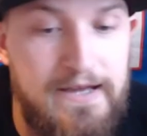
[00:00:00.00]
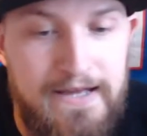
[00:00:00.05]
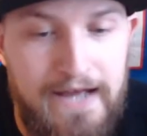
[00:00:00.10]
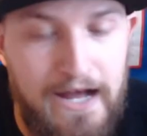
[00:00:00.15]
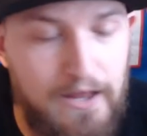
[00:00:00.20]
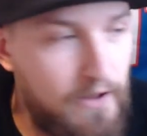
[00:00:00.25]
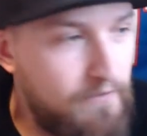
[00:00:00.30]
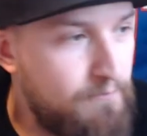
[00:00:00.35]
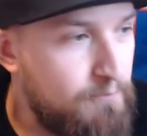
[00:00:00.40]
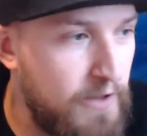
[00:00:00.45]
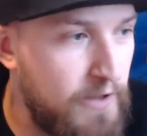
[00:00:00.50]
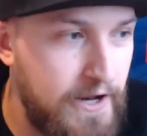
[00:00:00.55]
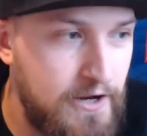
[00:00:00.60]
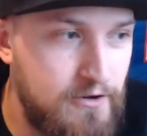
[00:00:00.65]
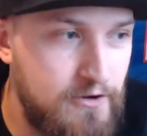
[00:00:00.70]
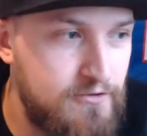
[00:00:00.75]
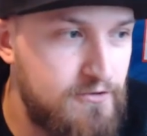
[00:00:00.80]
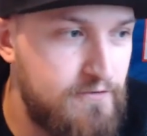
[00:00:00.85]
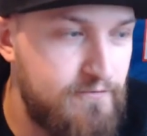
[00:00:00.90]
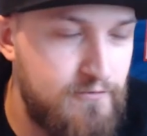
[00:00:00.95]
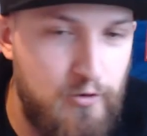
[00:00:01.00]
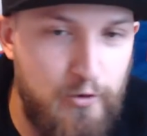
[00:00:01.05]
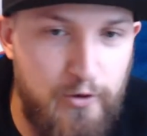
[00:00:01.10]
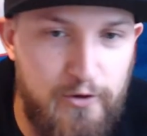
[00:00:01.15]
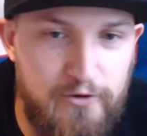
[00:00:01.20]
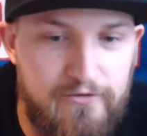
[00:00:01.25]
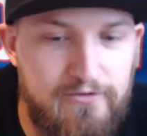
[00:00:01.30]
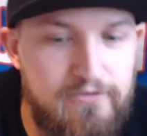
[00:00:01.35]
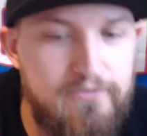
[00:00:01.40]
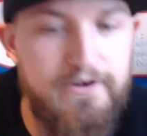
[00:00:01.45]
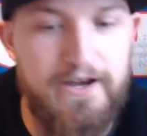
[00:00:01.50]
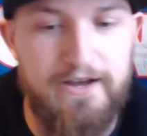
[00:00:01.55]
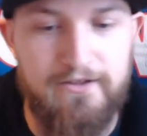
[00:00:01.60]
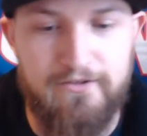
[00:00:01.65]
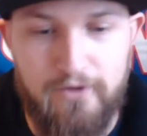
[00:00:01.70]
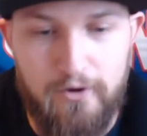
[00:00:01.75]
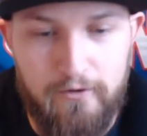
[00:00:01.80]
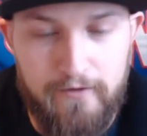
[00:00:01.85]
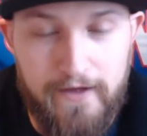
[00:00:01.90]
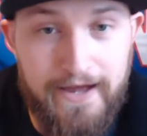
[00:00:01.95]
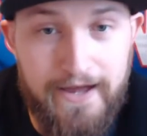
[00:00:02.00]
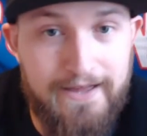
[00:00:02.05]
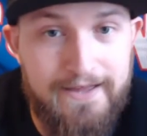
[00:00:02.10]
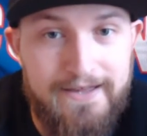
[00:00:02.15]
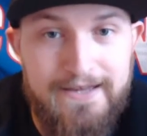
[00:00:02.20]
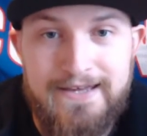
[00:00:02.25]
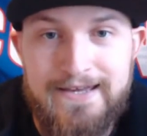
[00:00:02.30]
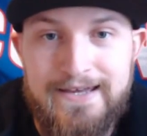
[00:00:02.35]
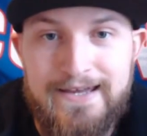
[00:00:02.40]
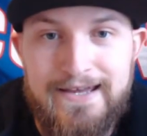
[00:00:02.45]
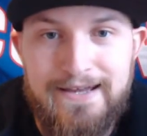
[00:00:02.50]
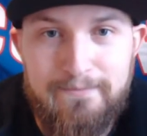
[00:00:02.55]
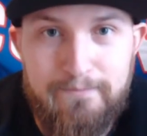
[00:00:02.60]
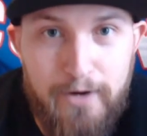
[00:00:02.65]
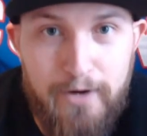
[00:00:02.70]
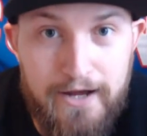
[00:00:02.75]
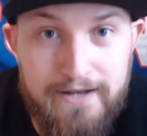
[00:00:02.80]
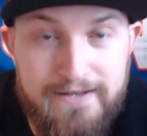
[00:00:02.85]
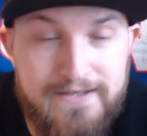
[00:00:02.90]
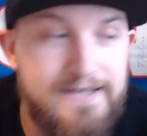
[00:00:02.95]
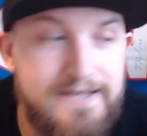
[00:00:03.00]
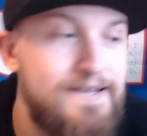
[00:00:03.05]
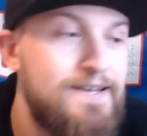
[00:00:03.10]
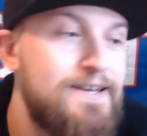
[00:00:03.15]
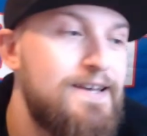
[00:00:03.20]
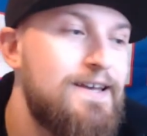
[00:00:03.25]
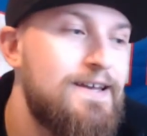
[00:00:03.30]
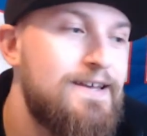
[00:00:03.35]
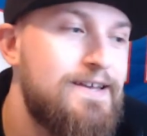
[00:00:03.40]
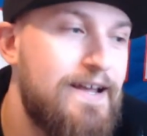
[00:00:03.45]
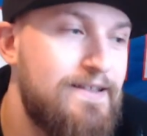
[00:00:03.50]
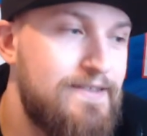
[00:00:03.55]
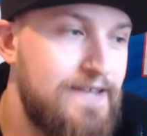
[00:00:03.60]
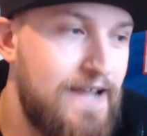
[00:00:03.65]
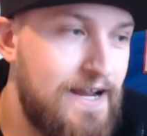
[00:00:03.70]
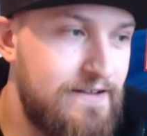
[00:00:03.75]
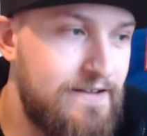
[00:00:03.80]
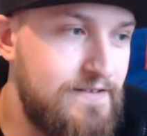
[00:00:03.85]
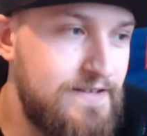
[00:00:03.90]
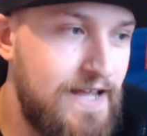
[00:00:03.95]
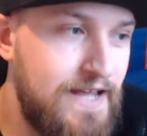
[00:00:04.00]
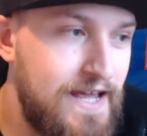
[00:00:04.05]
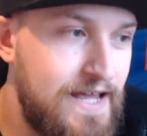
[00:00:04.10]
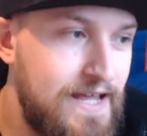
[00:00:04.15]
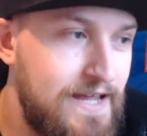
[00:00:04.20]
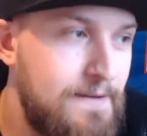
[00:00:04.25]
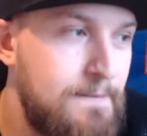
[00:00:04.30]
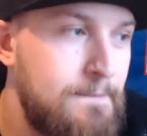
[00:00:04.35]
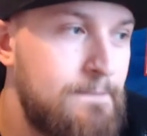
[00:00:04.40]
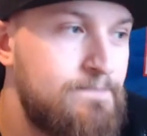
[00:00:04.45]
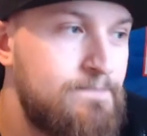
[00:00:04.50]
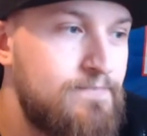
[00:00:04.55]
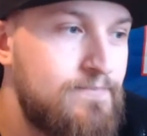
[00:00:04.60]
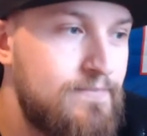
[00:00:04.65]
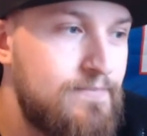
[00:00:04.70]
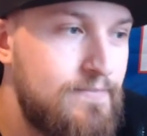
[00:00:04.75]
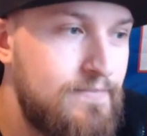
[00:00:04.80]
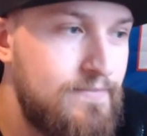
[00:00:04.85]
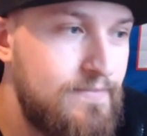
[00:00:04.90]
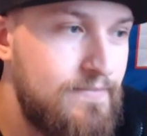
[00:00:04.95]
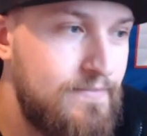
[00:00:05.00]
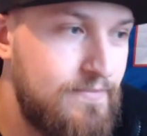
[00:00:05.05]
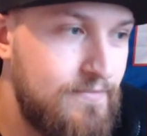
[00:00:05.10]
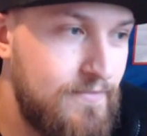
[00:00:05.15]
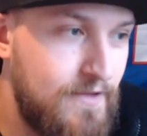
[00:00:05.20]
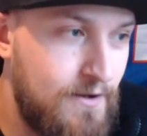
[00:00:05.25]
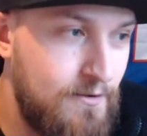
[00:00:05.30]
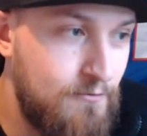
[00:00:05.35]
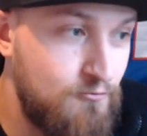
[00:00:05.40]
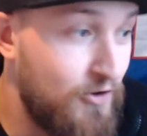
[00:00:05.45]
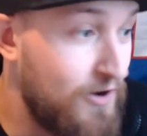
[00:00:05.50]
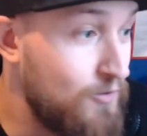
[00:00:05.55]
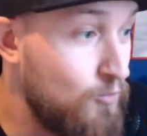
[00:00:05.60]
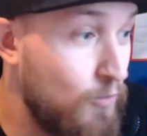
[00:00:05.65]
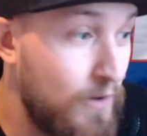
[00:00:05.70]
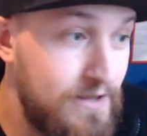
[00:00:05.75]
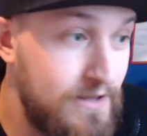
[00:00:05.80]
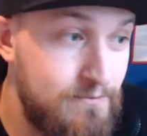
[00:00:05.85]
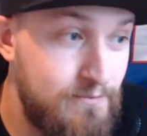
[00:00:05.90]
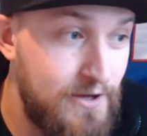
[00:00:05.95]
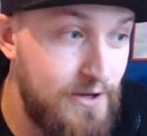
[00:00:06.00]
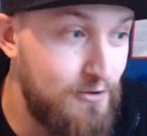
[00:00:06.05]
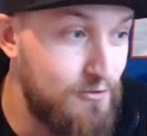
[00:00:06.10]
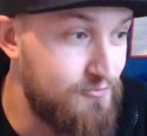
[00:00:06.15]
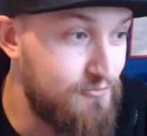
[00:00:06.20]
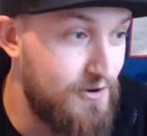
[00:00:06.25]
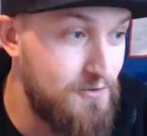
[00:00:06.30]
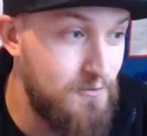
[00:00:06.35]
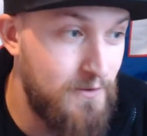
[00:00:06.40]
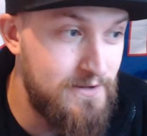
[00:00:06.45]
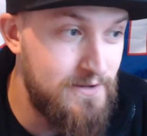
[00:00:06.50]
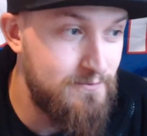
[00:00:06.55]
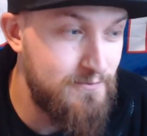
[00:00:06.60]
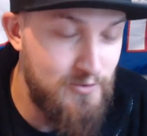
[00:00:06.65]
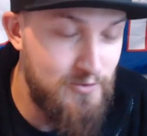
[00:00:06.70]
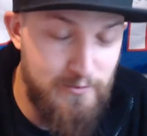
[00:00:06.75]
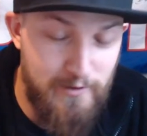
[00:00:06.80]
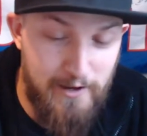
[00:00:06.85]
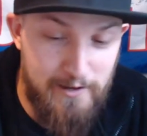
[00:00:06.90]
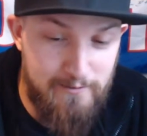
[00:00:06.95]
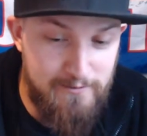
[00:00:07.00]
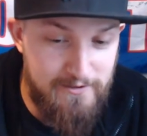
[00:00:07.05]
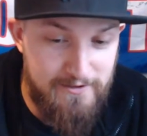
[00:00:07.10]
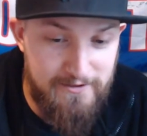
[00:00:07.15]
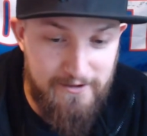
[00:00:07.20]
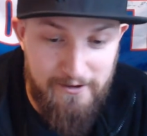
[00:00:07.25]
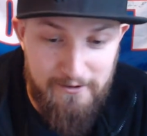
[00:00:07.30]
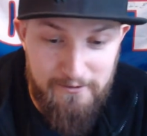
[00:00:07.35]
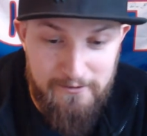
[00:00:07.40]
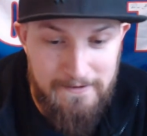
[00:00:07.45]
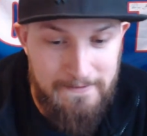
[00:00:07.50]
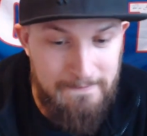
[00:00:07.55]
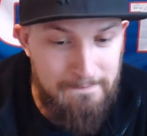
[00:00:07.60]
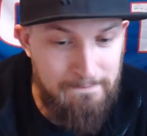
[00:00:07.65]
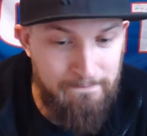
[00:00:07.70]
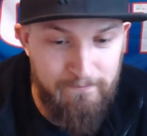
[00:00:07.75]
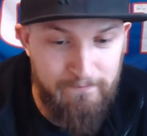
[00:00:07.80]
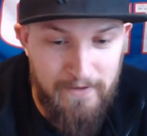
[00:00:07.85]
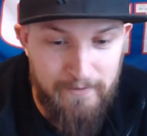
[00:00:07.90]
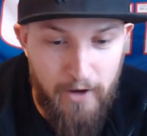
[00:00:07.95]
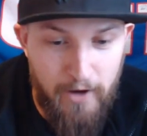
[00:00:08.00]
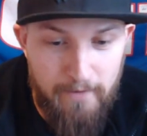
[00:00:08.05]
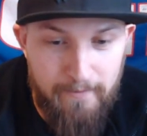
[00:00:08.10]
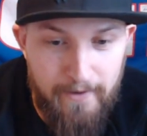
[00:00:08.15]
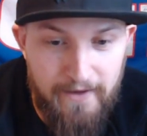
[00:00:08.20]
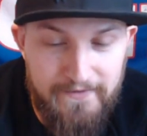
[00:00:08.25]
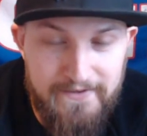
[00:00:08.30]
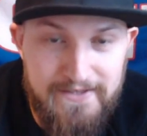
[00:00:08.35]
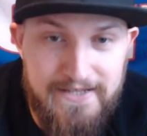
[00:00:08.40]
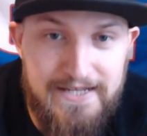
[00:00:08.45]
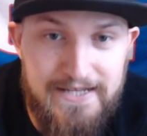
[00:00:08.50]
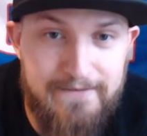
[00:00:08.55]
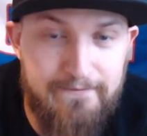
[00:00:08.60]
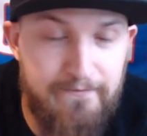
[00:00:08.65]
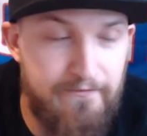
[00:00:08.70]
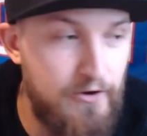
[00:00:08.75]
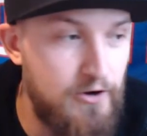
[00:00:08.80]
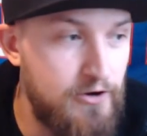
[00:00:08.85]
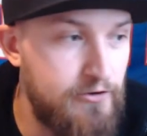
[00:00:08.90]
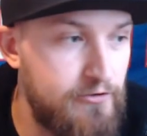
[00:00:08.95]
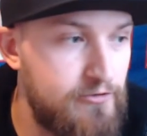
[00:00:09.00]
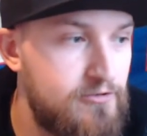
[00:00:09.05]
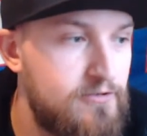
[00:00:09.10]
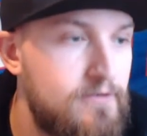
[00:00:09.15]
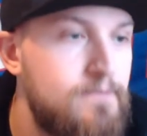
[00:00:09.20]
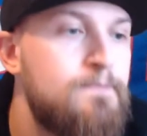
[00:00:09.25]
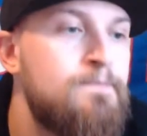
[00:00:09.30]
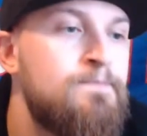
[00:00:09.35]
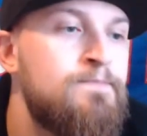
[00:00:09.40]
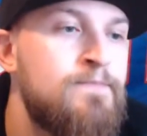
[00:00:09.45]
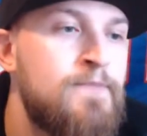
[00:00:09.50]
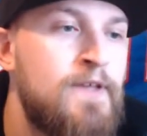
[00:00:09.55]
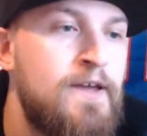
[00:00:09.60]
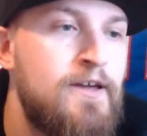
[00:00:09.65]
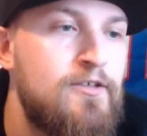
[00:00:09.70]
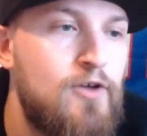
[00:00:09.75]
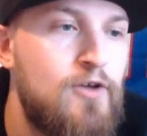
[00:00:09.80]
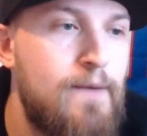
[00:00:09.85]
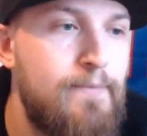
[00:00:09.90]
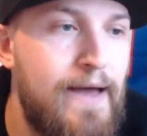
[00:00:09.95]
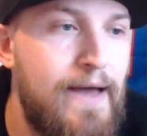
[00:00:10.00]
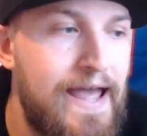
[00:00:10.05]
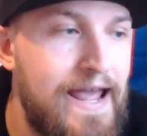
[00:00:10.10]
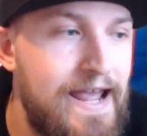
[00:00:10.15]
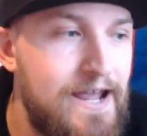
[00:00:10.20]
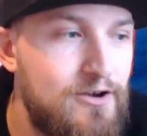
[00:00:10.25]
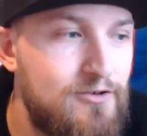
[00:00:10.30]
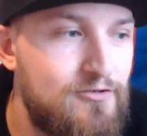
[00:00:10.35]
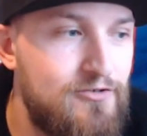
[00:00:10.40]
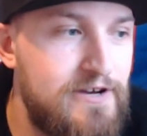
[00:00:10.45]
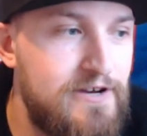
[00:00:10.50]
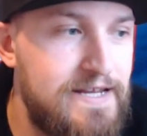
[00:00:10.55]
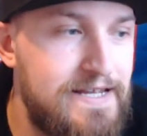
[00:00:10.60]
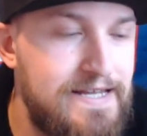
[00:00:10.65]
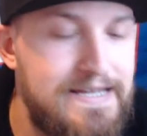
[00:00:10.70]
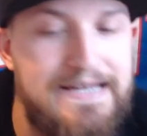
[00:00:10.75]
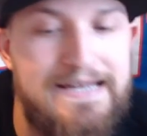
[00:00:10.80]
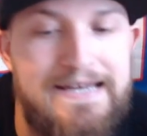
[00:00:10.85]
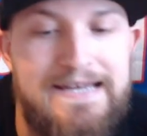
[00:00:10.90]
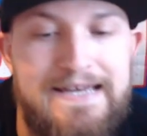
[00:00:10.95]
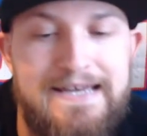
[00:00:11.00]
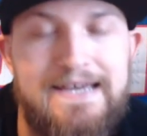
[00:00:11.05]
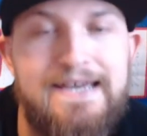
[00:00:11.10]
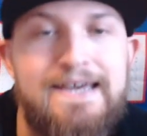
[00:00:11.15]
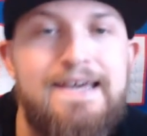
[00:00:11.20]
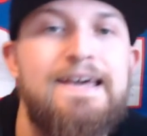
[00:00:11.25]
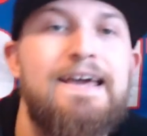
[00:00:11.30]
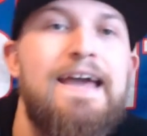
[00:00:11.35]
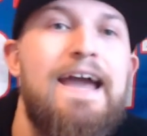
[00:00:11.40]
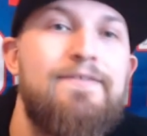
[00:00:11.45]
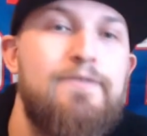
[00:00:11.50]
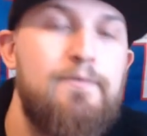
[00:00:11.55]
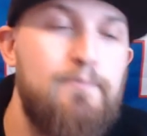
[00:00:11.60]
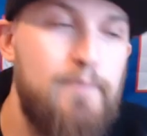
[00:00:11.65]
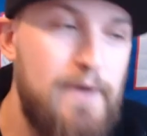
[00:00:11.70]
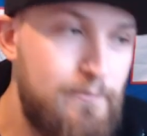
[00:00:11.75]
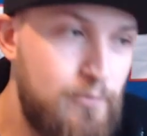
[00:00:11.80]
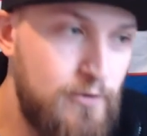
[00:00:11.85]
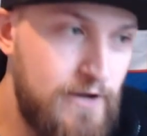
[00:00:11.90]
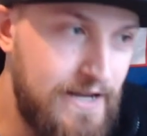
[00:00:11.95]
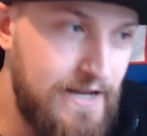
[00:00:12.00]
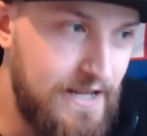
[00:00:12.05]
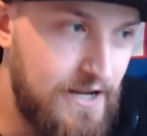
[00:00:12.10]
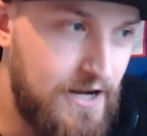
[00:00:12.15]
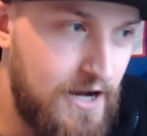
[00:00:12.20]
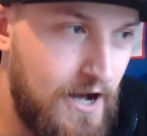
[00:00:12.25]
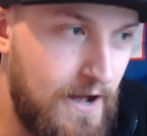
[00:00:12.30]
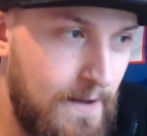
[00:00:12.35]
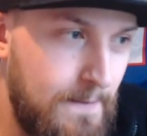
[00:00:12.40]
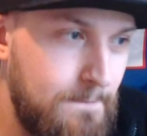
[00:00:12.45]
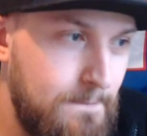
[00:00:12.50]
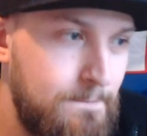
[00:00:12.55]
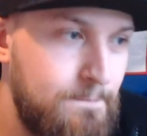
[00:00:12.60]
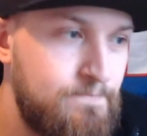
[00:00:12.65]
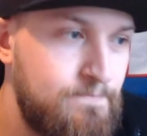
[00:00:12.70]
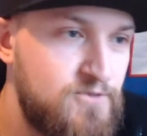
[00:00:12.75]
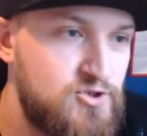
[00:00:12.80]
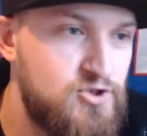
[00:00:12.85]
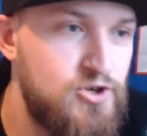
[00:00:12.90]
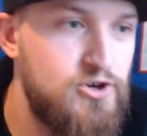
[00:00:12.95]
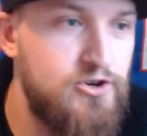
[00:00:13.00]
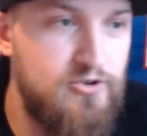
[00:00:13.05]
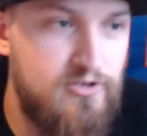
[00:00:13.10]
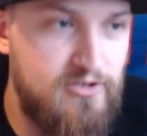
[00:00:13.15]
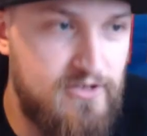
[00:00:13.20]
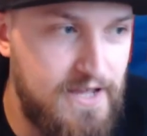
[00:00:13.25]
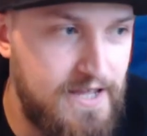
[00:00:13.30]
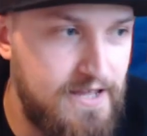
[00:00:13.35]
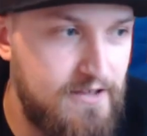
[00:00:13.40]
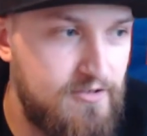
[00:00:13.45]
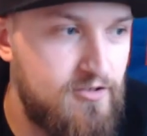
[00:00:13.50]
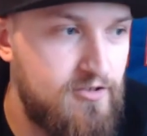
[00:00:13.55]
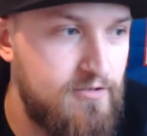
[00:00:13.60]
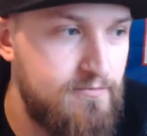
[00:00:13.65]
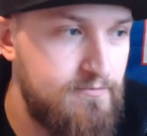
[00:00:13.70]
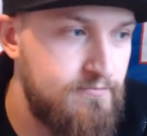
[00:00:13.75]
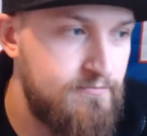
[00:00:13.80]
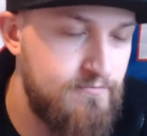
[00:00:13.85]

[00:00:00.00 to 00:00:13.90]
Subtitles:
I love players, of course. You guys know that. But at the end of the day, red, white, and Bills, red, white, and blue, baby. So I'm all about the team first. So I'm not angry at the people getting cut. Sure, it stinks.